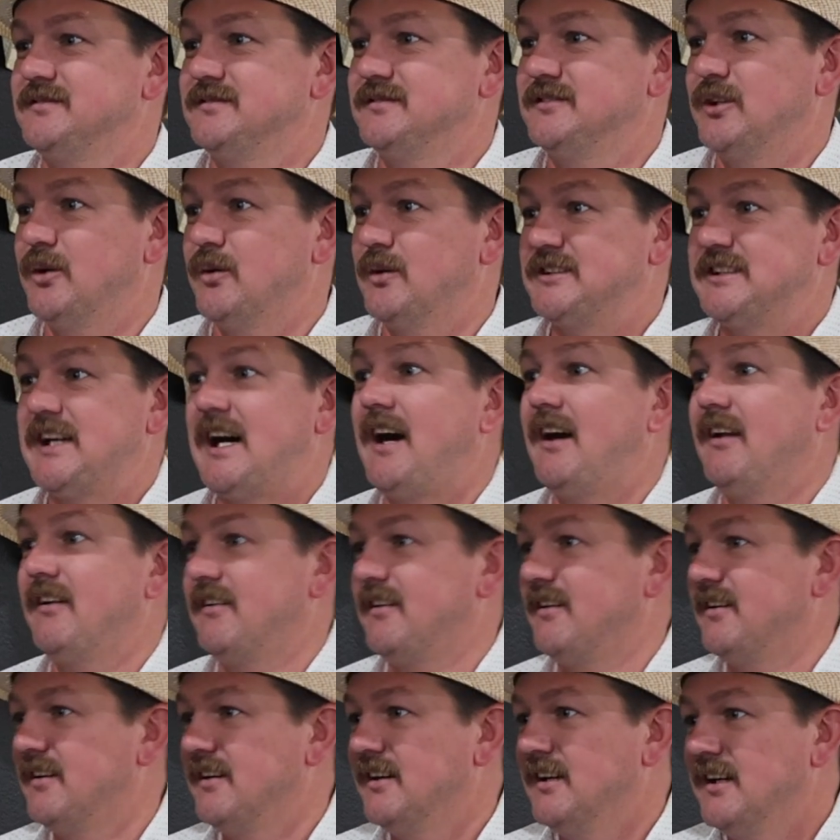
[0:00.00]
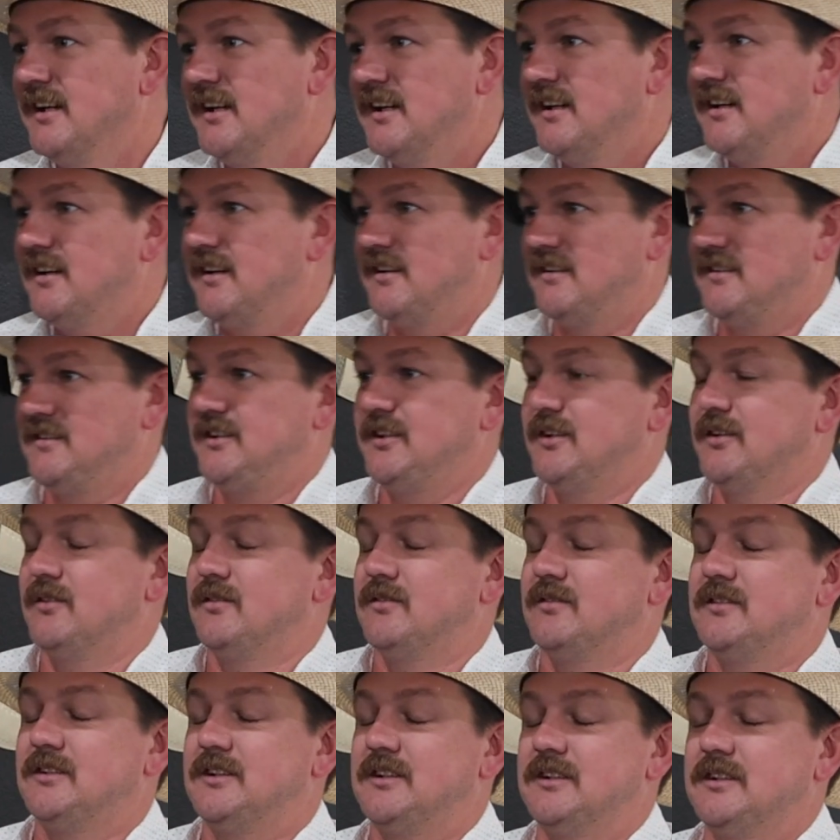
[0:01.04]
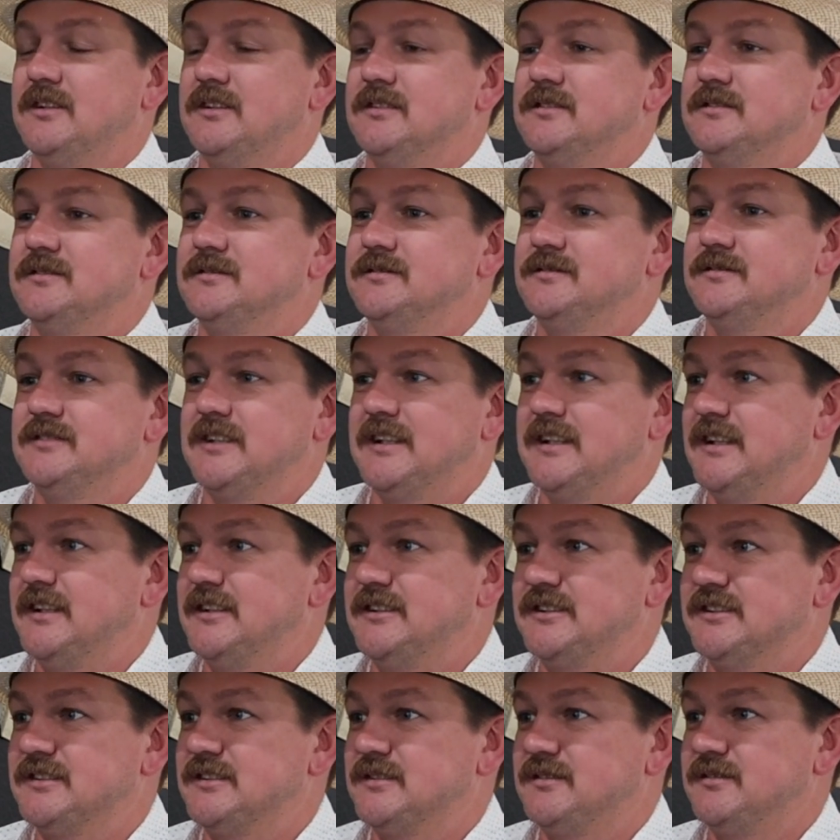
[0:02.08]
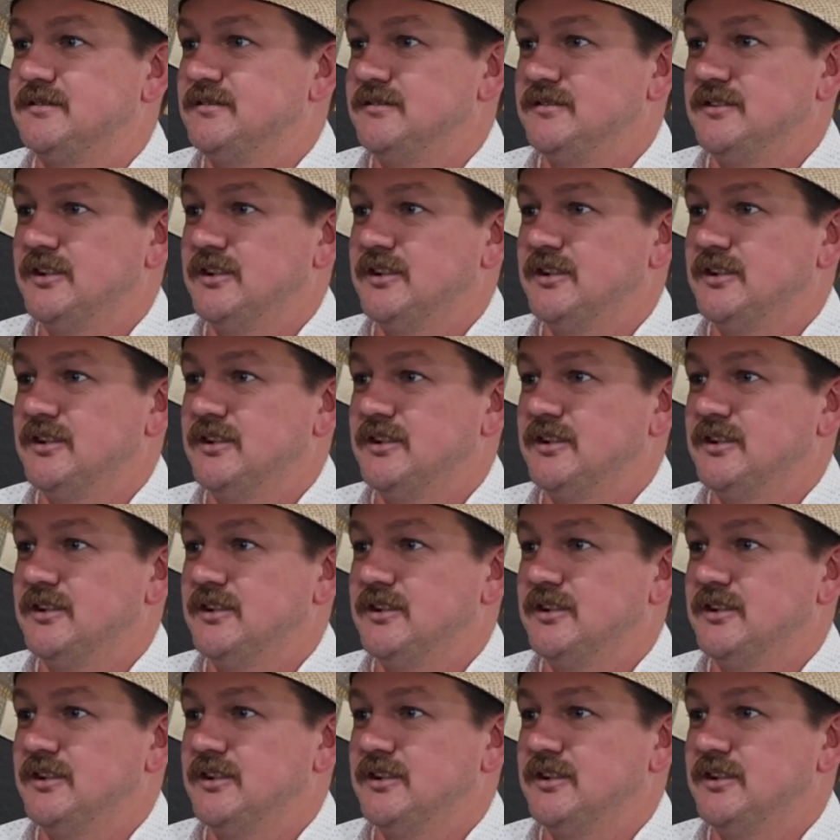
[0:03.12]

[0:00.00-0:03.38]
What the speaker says: a Tyler, and it's just,